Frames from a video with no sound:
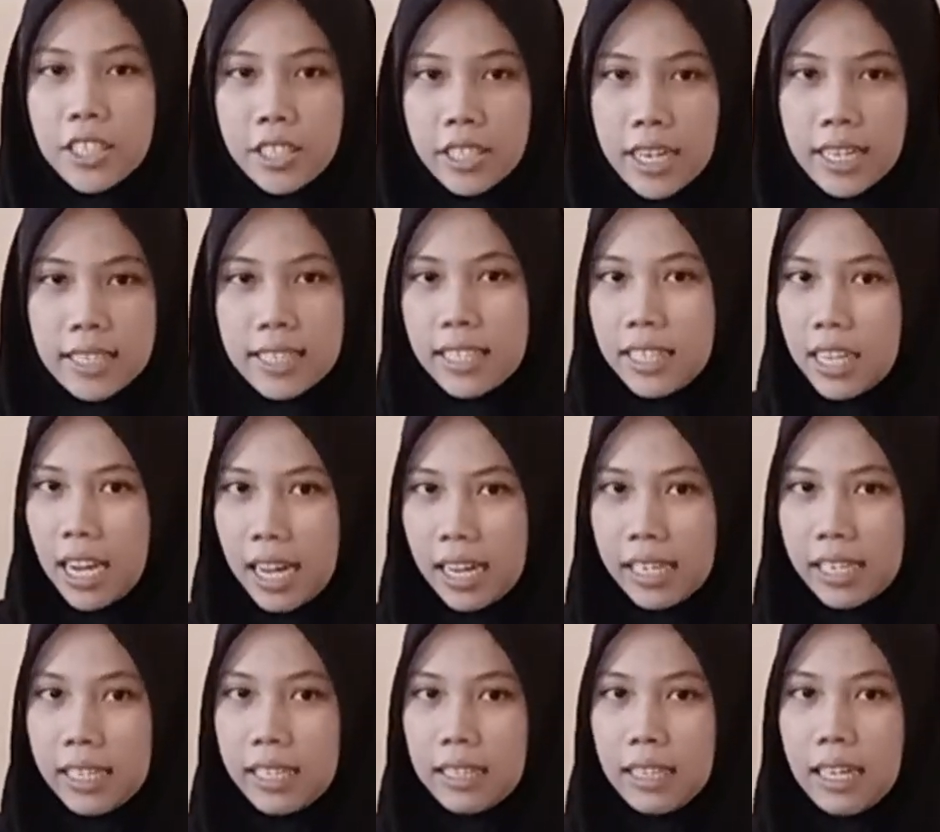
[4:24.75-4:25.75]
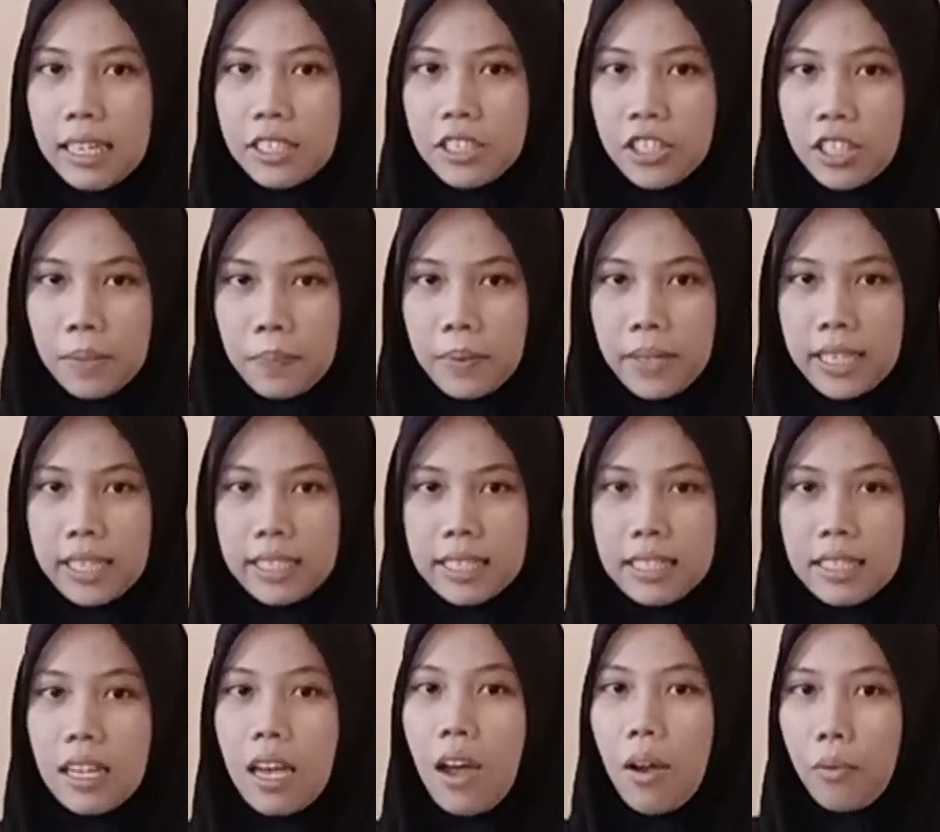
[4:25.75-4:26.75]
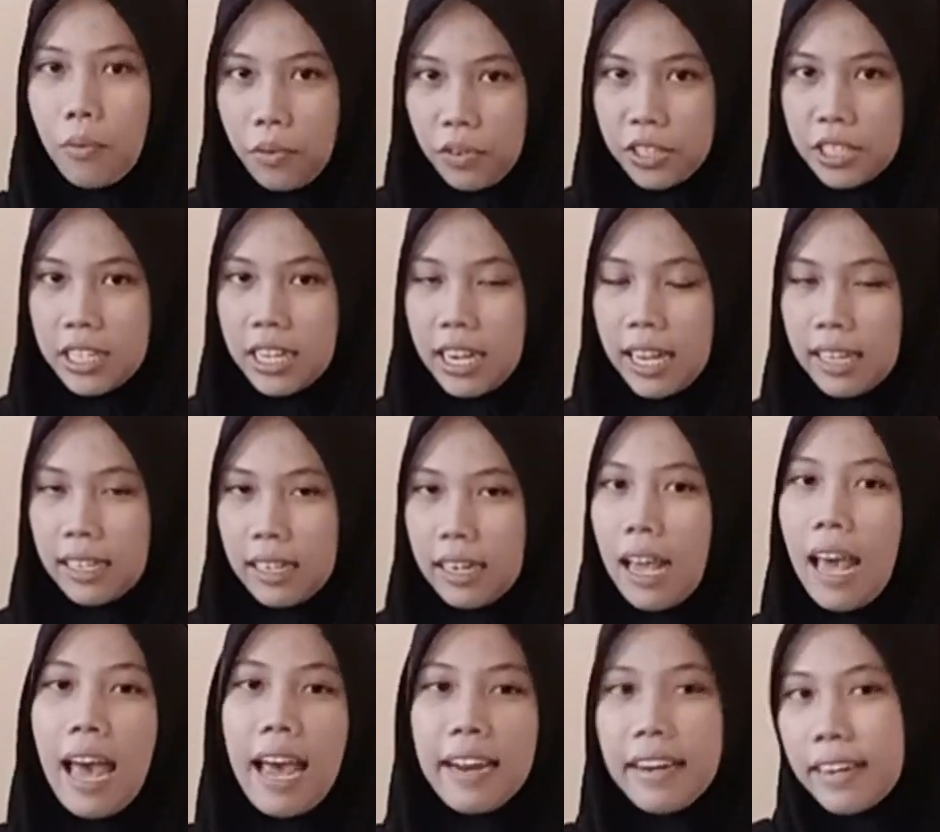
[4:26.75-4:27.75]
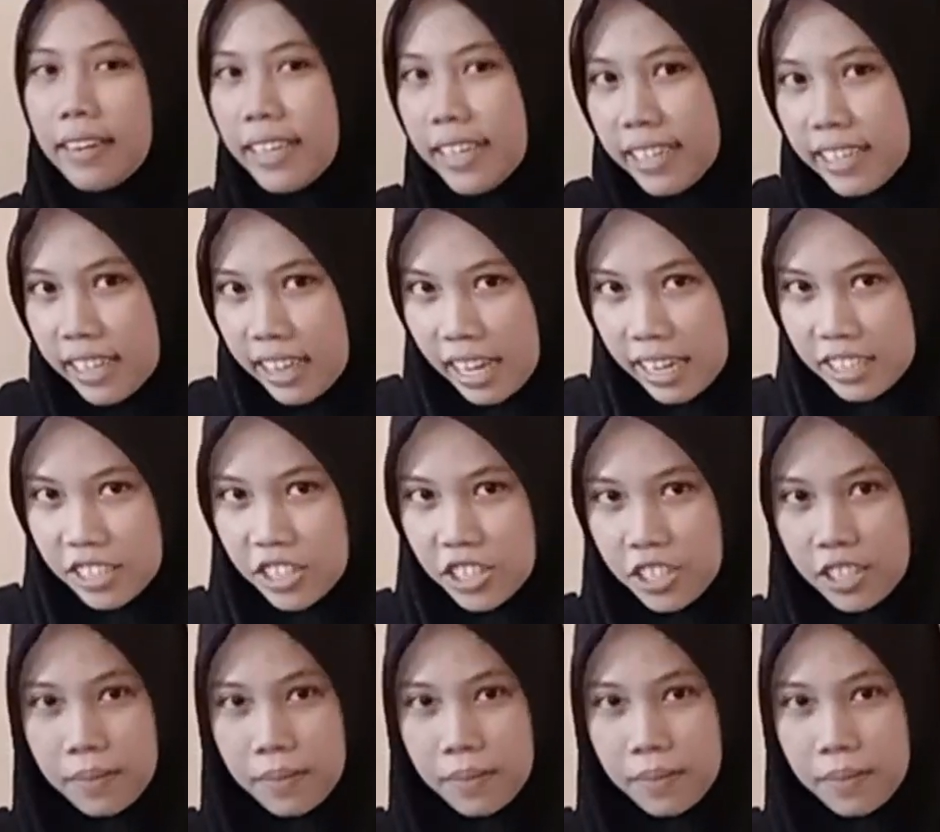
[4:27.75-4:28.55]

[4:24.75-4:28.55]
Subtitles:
She studied Japanese, Russian, and English.